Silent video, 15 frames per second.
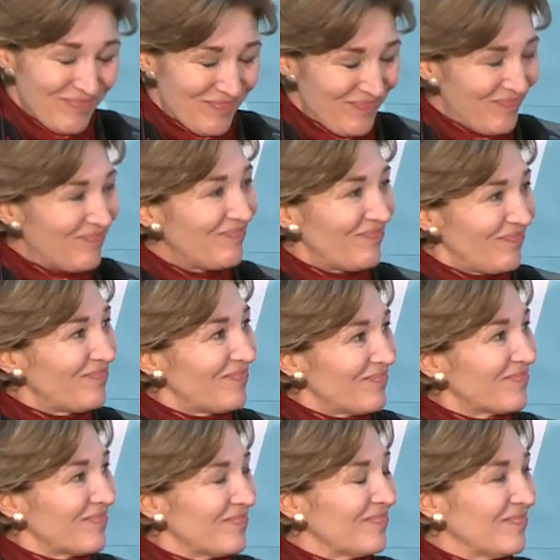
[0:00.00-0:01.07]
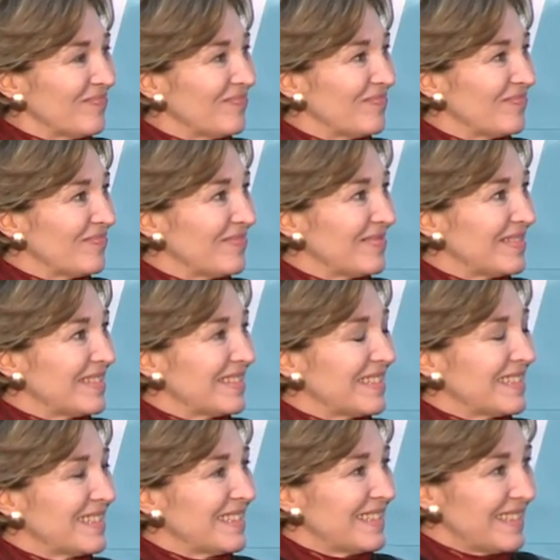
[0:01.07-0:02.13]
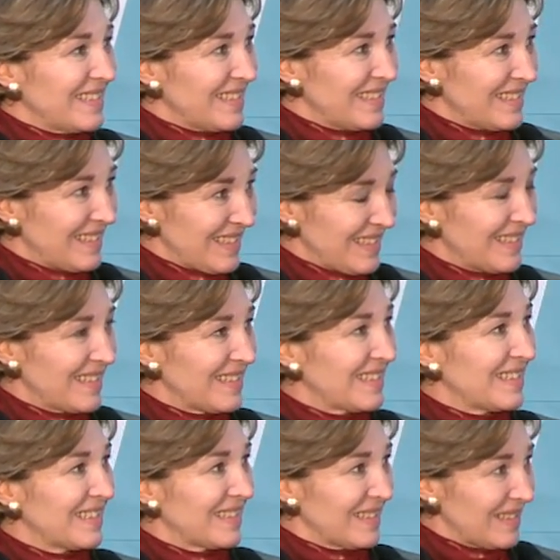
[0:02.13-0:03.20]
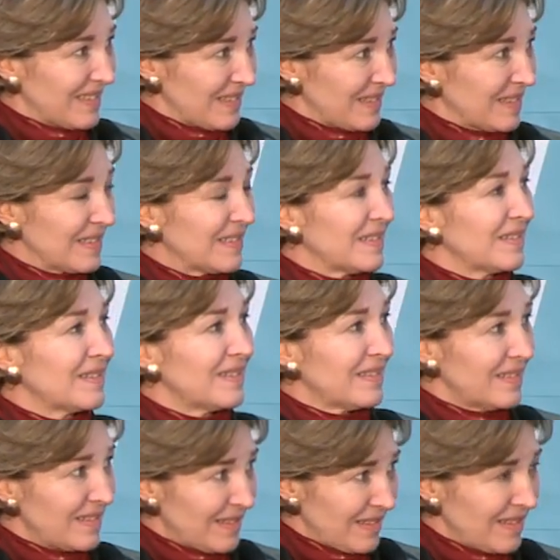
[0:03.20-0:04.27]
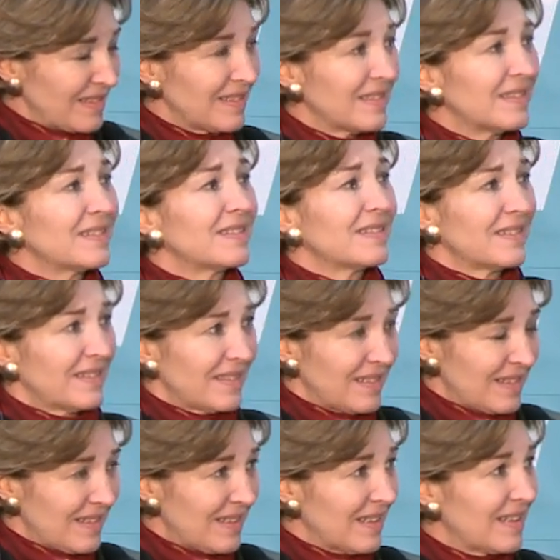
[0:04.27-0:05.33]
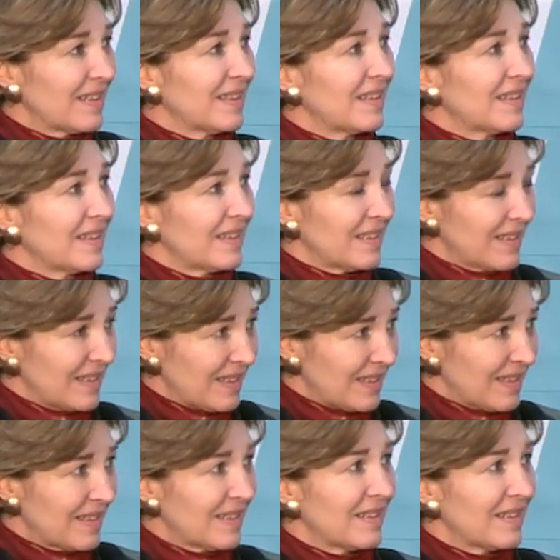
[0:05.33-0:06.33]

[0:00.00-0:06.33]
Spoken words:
(not speaking)